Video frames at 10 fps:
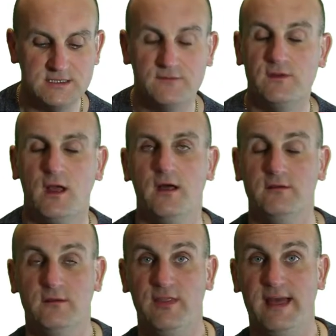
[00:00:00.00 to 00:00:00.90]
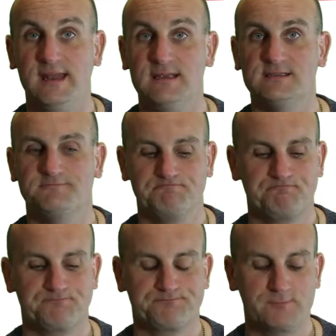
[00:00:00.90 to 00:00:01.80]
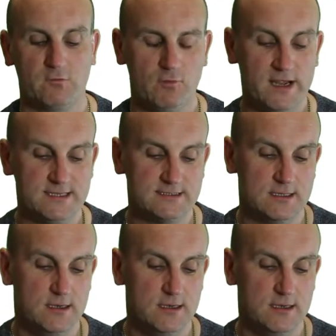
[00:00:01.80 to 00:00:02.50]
of data that is. Right.